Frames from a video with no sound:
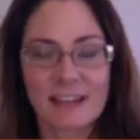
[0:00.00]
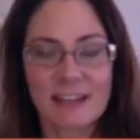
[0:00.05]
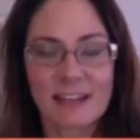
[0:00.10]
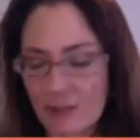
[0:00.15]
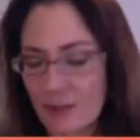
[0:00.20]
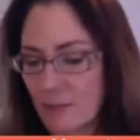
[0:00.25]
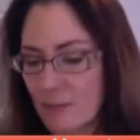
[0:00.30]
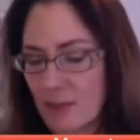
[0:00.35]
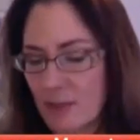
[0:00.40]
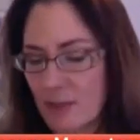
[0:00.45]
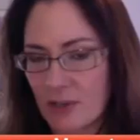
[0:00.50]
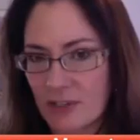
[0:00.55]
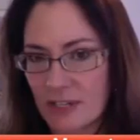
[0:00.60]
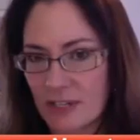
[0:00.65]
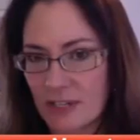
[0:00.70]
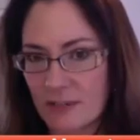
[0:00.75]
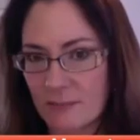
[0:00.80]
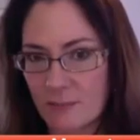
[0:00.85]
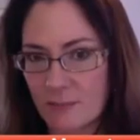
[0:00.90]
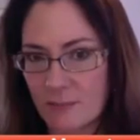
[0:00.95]

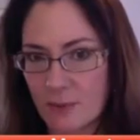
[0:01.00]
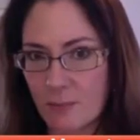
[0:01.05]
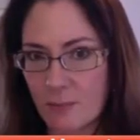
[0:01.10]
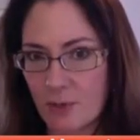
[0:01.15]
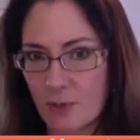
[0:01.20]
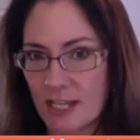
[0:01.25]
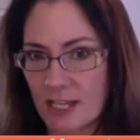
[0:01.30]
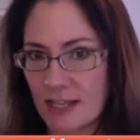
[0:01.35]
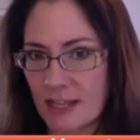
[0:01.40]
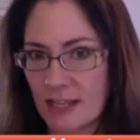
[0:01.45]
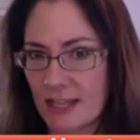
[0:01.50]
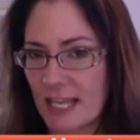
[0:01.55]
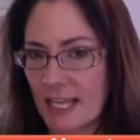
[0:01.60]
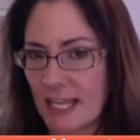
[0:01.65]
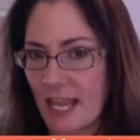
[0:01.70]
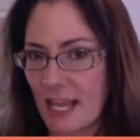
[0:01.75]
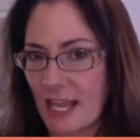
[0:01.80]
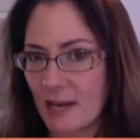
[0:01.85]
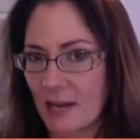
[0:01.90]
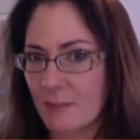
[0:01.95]
The book and
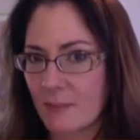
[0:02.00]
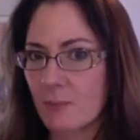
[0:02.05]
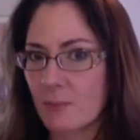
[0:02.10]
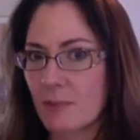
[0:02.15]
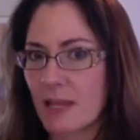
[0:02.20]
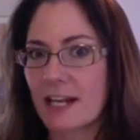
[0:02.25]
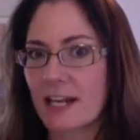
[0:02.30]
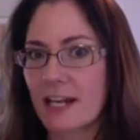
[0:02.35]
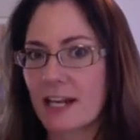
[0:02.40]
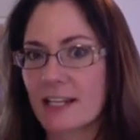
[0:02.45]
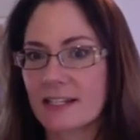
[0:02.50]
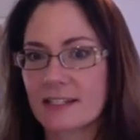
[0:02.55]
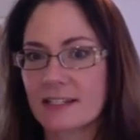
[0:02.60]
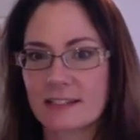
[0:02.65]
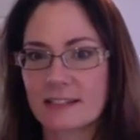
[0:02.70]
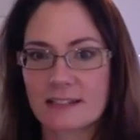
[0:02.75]
the Animal Planet.